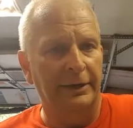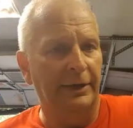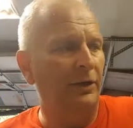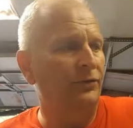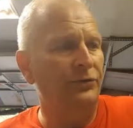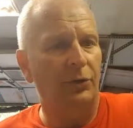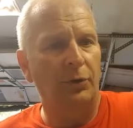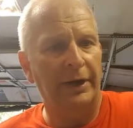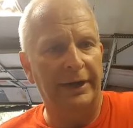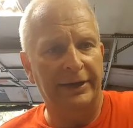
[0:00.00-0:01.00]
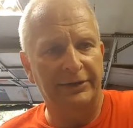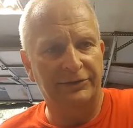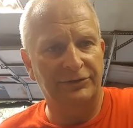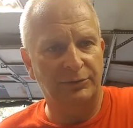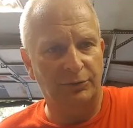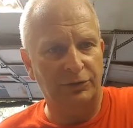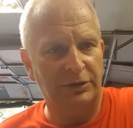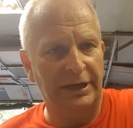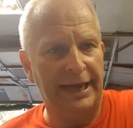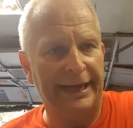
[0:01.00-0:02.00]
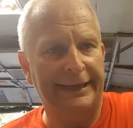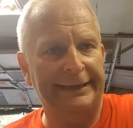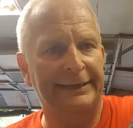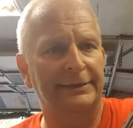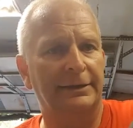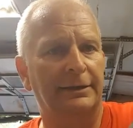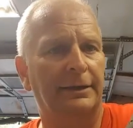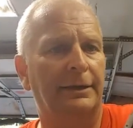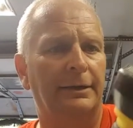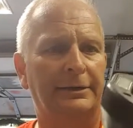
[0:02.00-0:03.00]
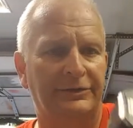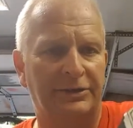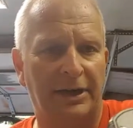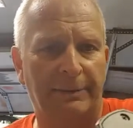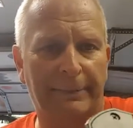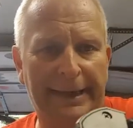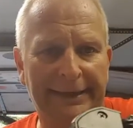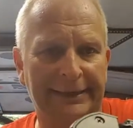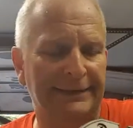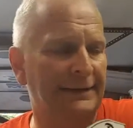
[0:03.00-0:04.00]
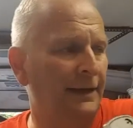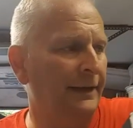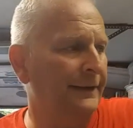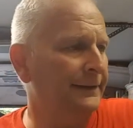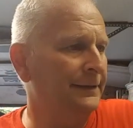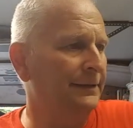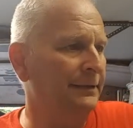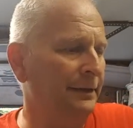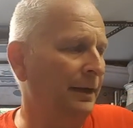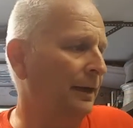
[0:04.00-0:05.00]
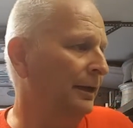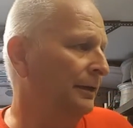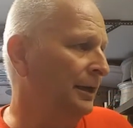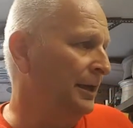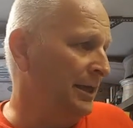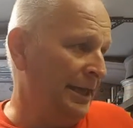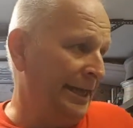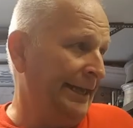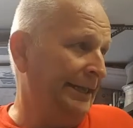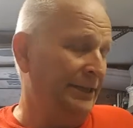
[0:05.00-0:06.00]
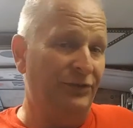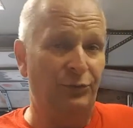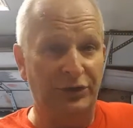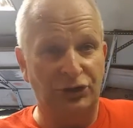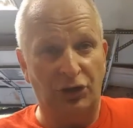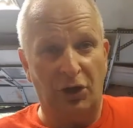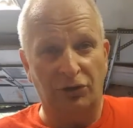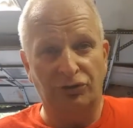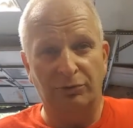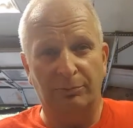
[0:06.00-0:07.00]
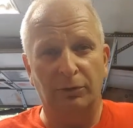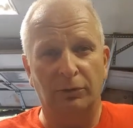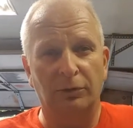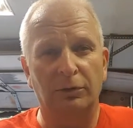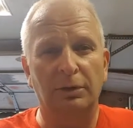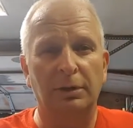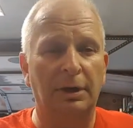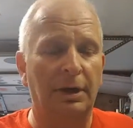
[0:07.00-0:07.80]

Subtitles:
It also has where you can hang it. It's got magnets on it. It is rechargeable.